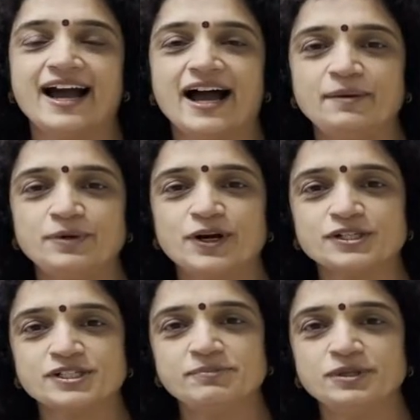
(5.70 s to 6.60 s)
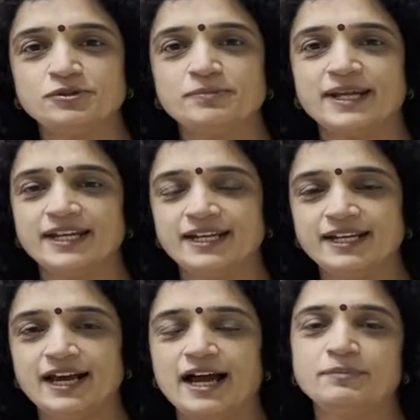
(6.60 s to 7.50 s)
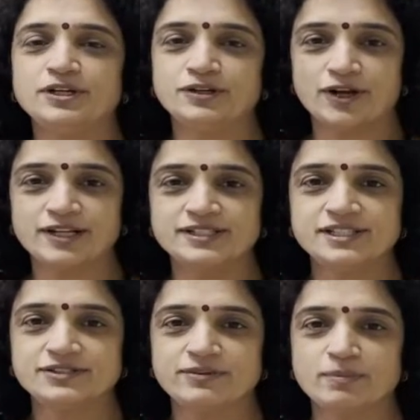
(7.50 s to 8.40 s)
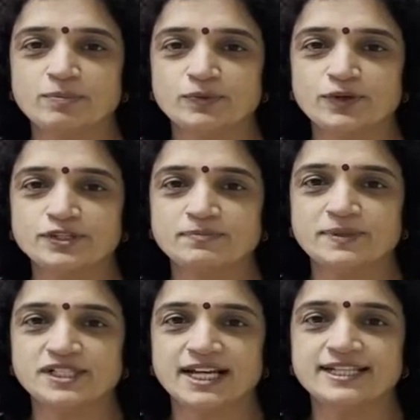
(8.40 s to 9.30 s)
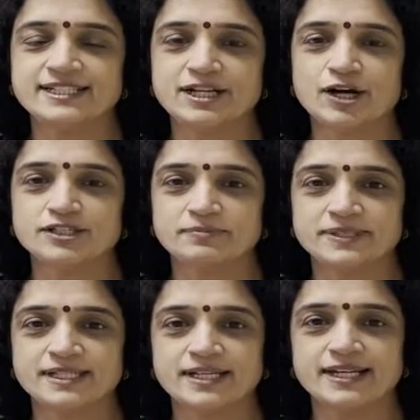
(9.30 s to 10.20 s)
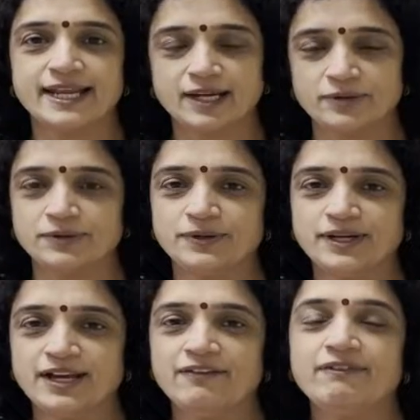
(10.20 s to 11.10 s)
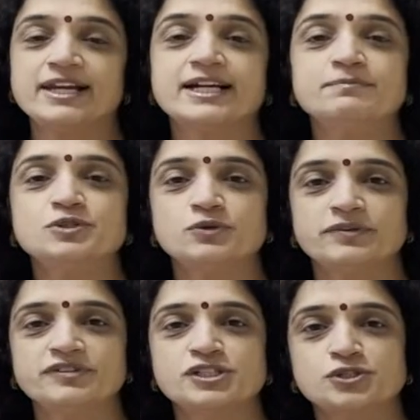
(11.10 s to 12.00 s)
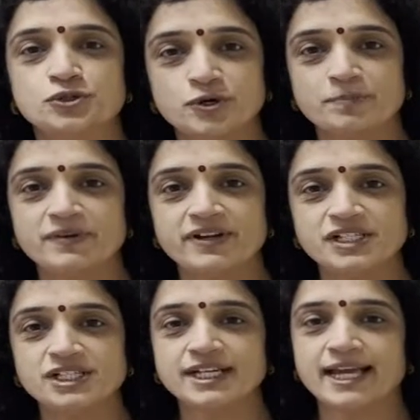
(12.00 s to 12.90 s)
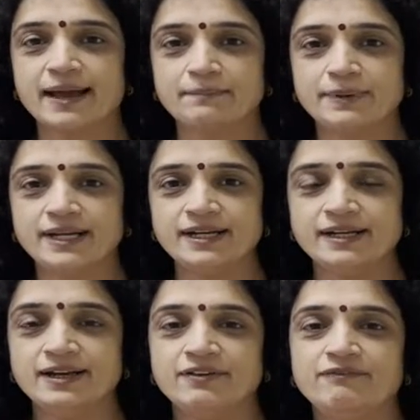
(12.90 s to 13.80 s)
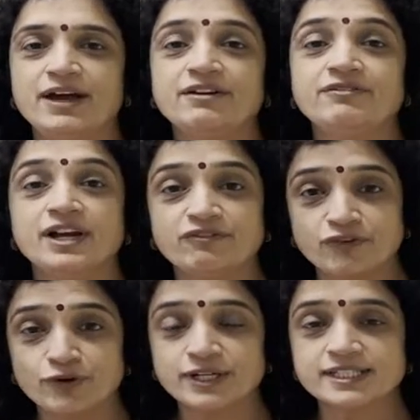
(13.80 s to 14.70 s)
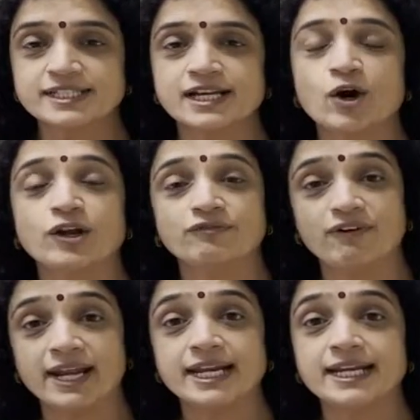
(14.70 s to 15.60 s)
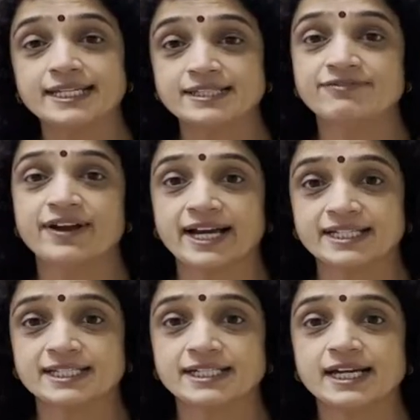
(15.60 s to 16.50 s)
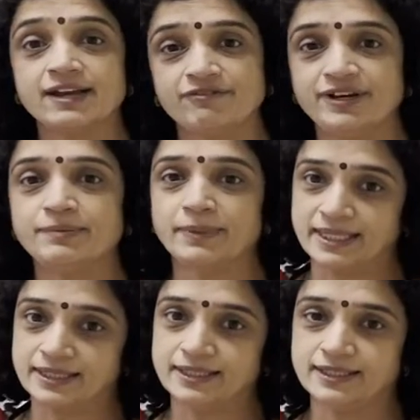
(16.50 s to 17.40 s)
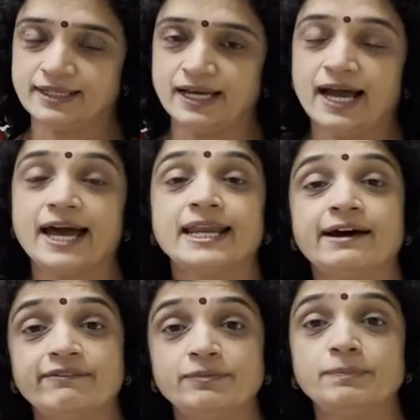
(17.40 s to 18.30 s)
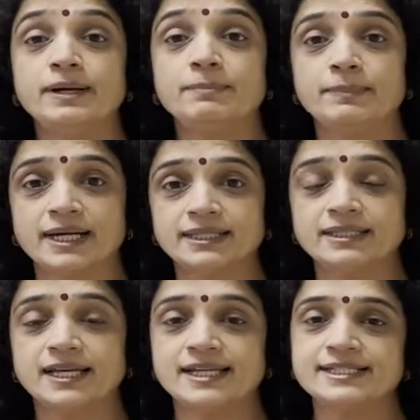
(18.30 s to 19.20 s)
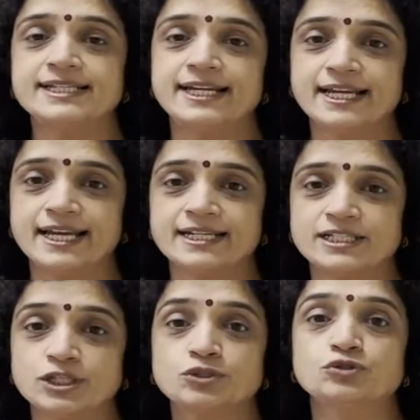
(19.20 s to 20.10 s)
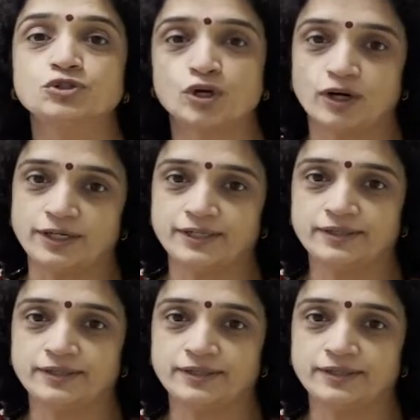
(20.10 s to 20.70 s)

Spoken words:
I am Dr. Bindu Menon. I am a neurologist from Apollo Specialty Hospital, Nellore. Welcome to our stroke prevention campaign where we are focusing on one risk factor every month. And November month is dedicated to salt.